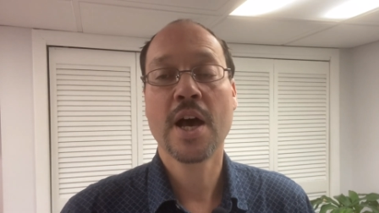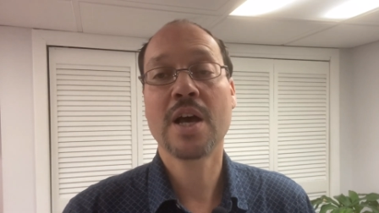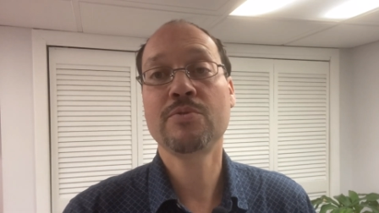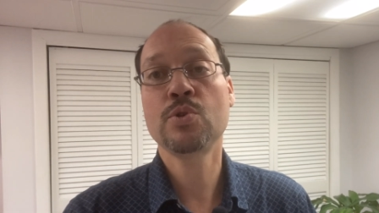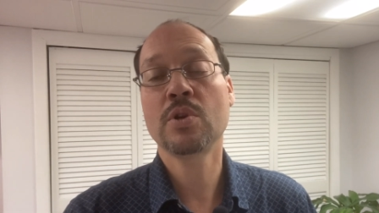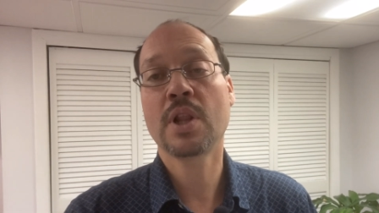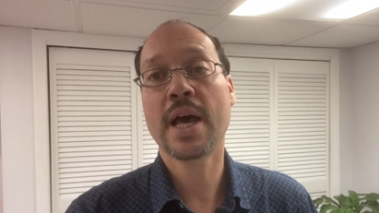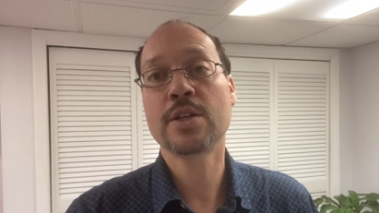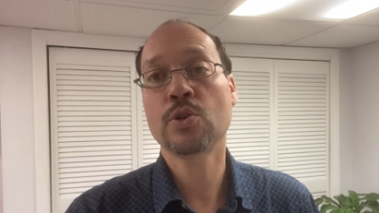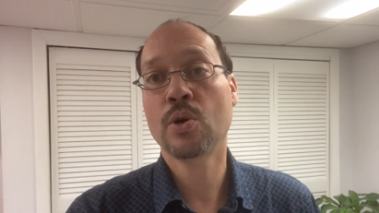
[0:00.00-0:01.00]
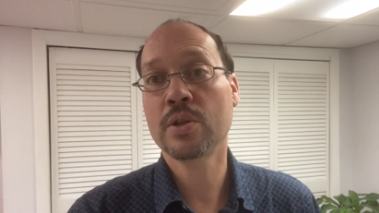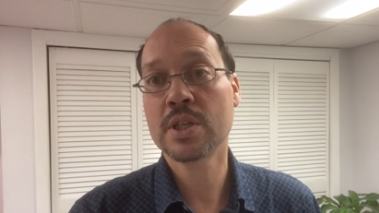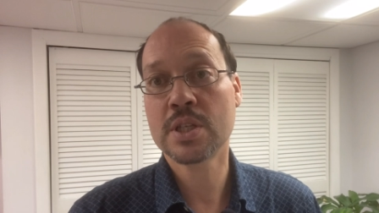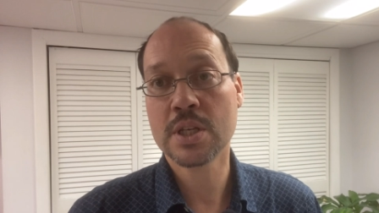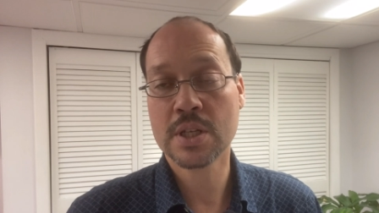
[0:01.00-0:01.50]
I've utilized all
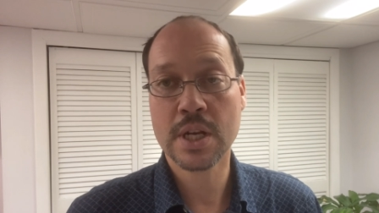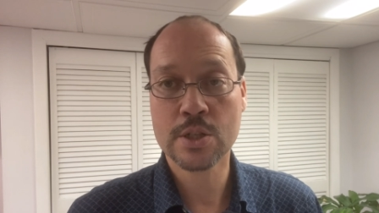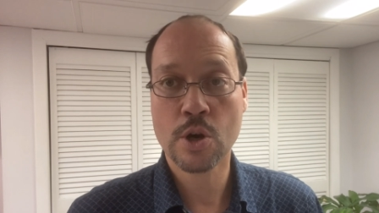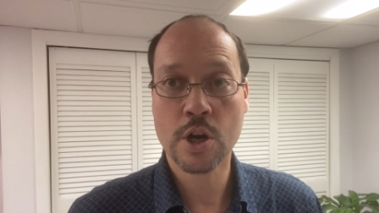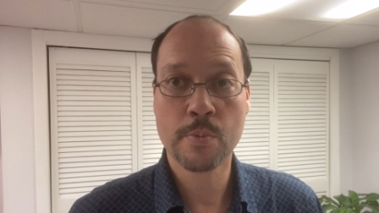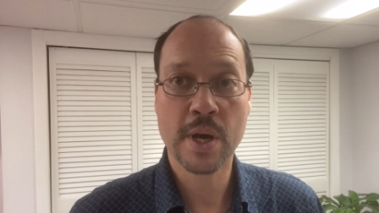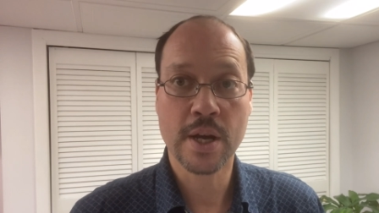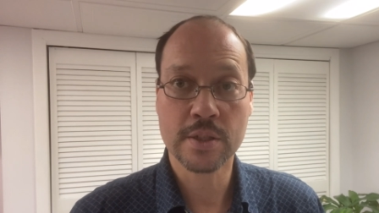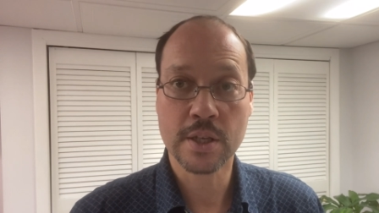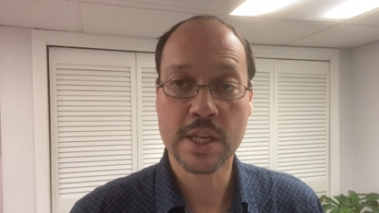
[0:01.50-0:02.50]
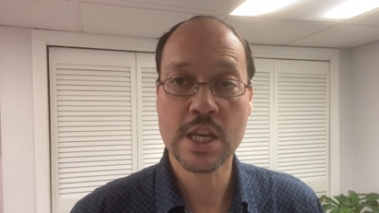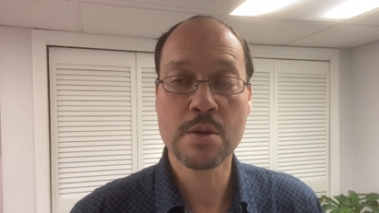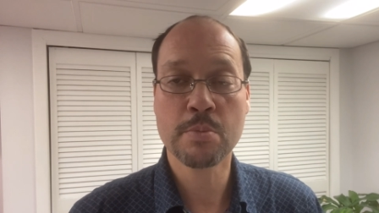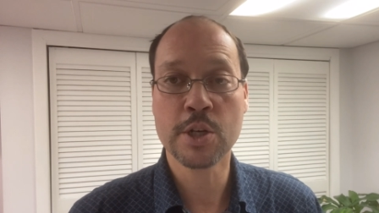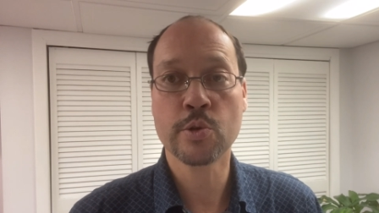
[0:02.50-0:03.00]
these things that I talk about to
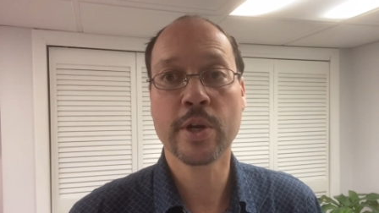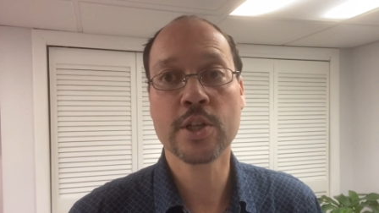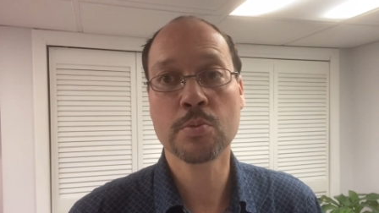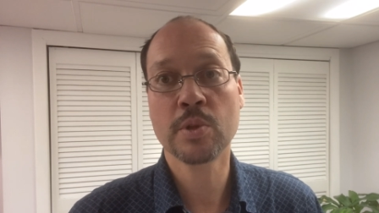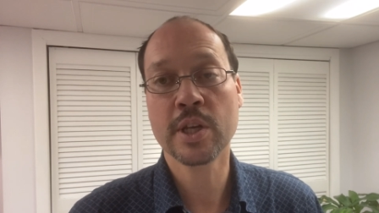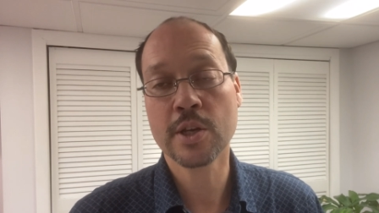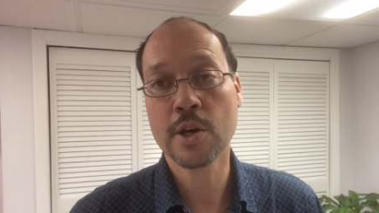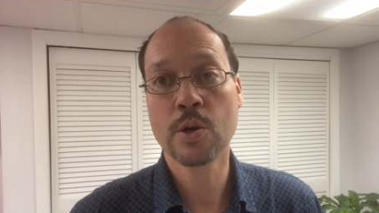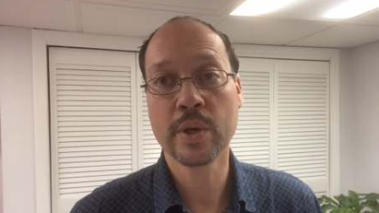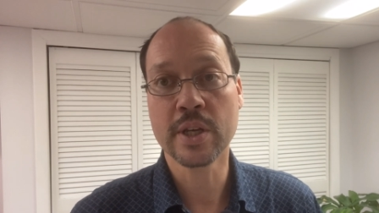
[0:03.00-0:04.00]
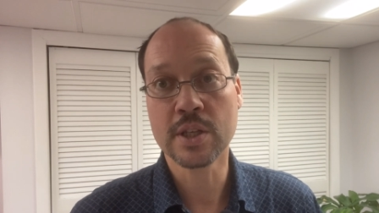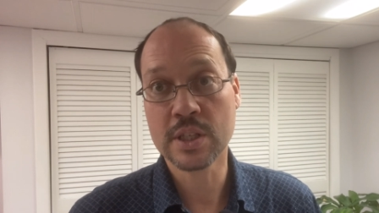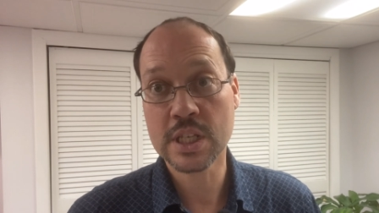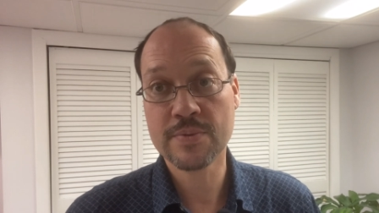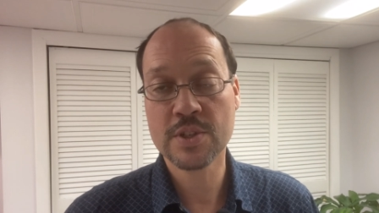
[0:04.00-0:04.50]
keep my transplant going,
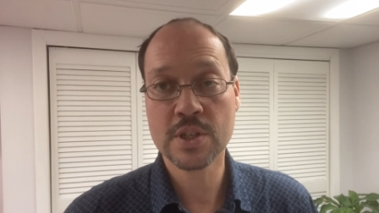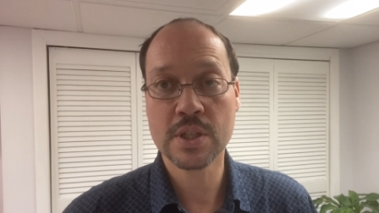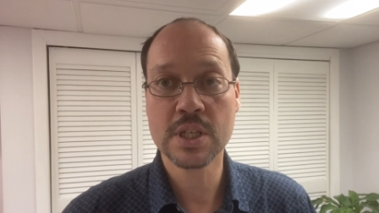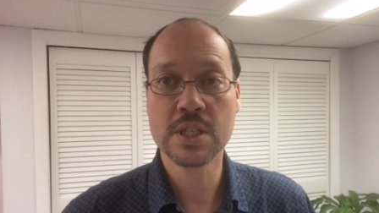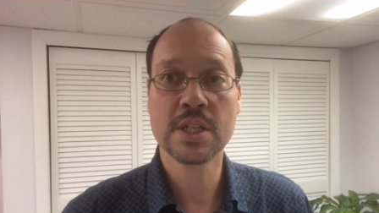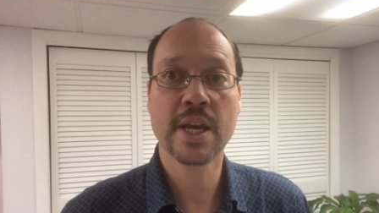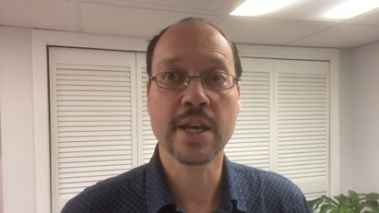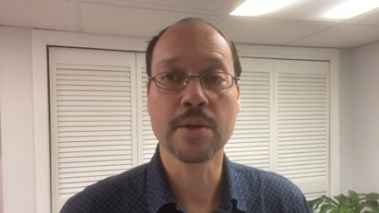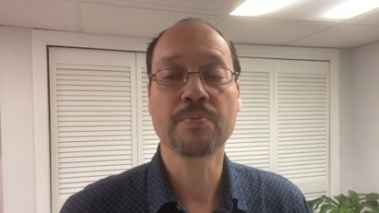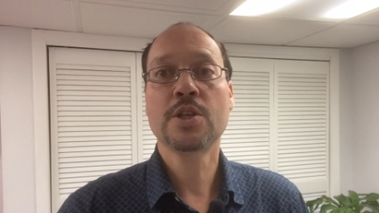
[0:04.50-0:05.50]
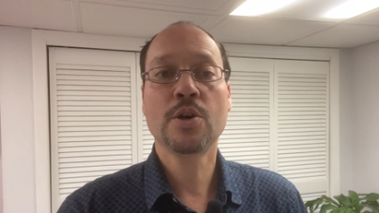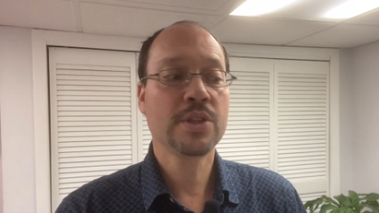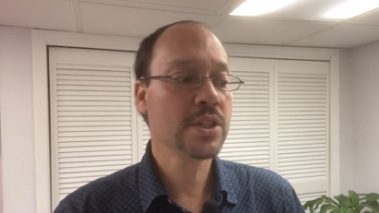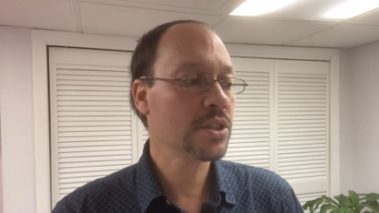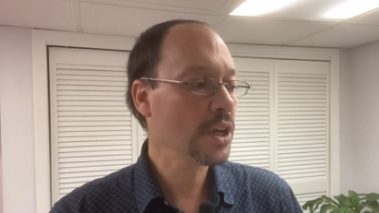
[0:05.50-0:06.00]
even to this day. So
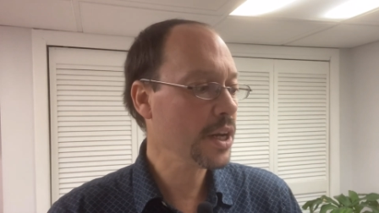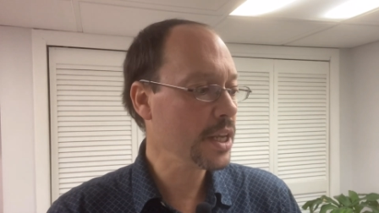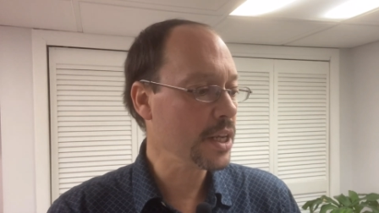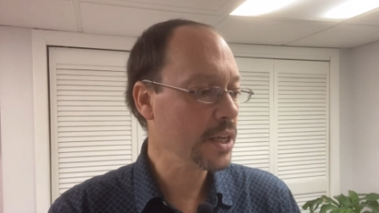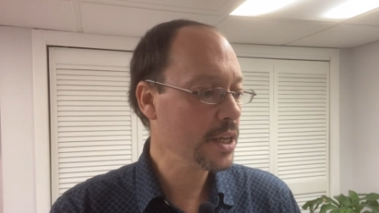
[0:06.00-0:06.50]
this study